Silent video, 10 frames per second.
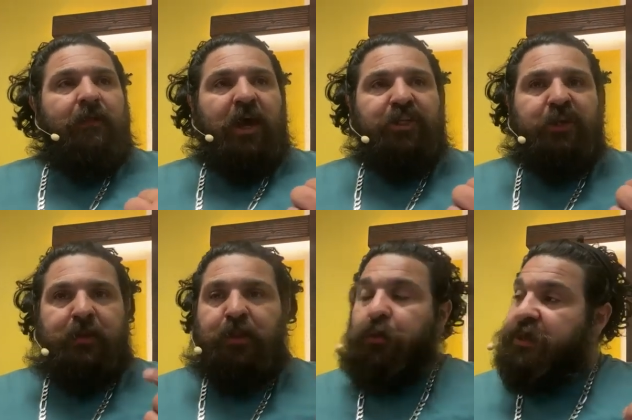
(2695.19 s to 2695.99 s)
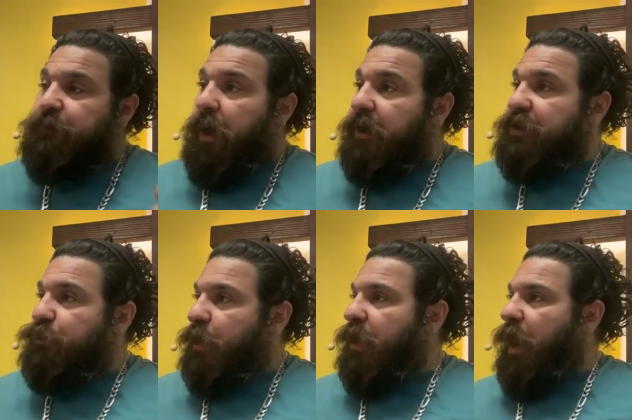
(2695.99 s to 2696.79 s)
That should be the
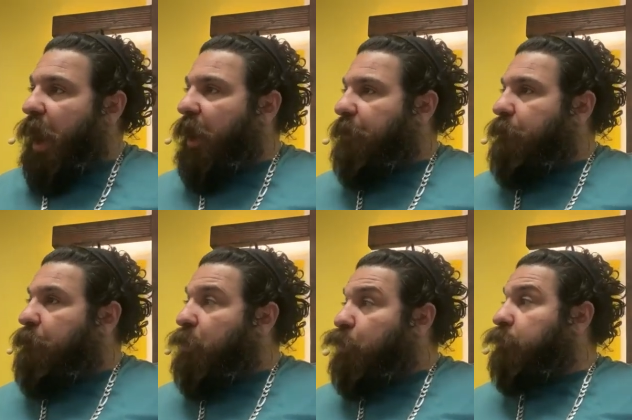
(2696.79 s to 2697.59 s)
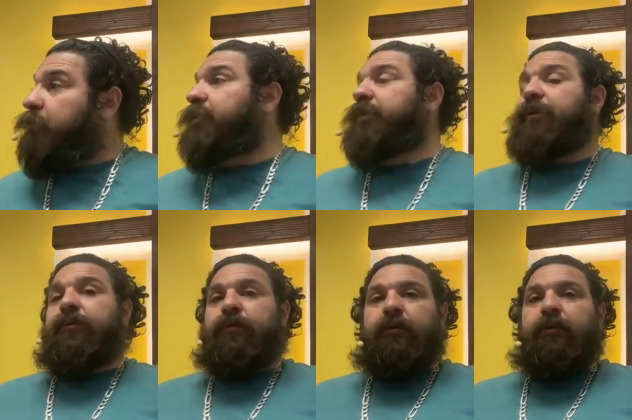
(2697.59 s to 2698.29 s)
response when God moves.